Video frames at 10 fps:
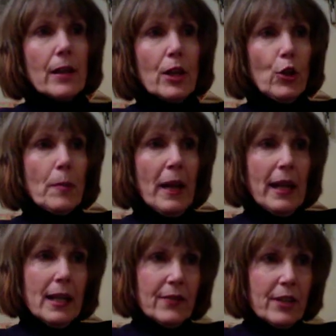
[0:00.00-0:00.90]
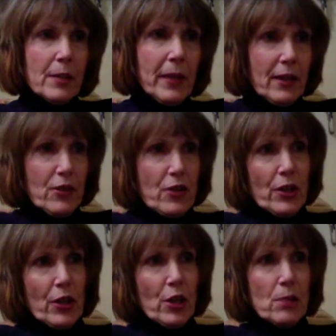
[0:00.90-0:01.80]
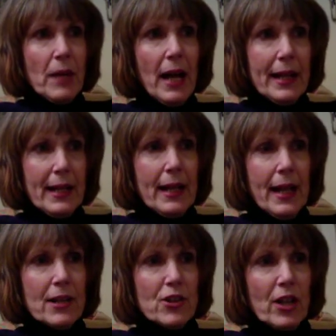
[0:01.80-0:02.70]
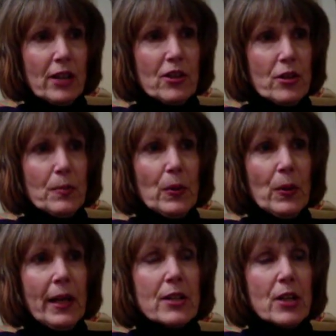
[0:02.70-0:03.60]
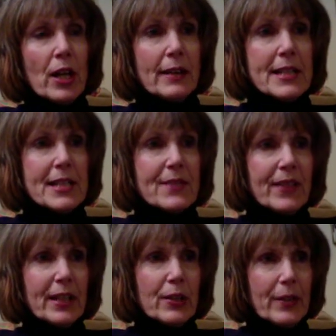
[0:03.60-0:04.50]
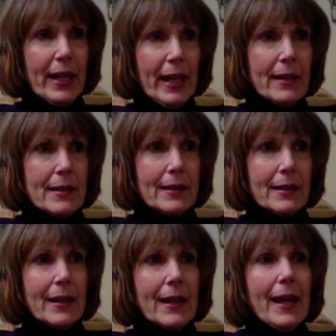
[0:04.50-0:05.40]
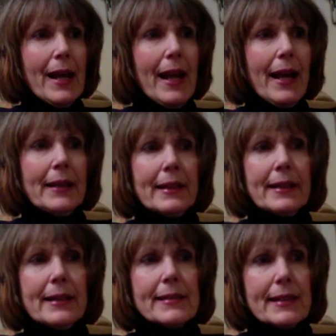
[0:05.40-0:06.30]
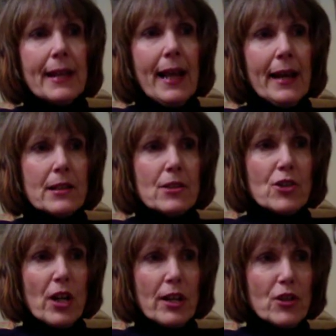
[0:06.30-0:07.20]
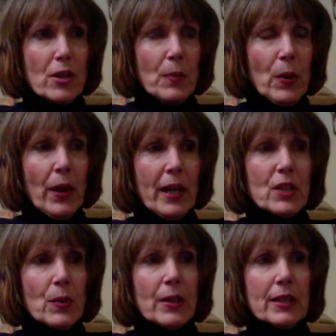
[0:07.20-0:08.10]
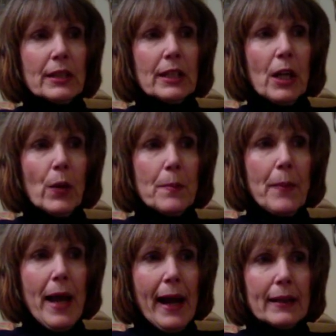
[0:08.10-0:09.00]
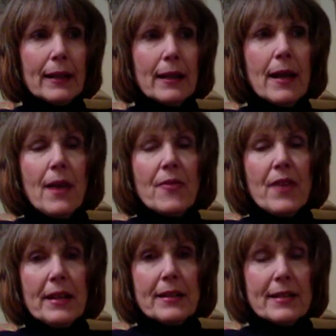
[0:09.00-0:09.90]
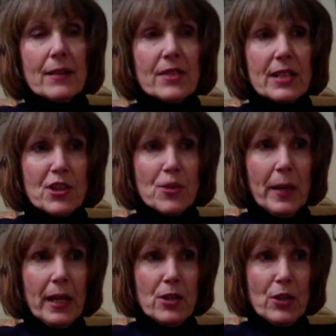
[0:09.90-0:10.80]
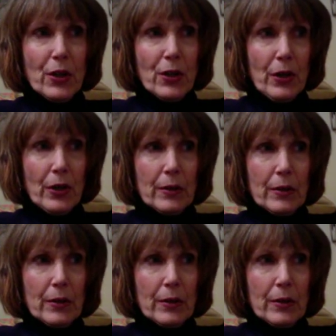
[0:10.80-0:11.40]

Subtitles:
you may even picture her body at juncture point on this figure 8, and it is at juncture point with the lower back that is of such pain to her.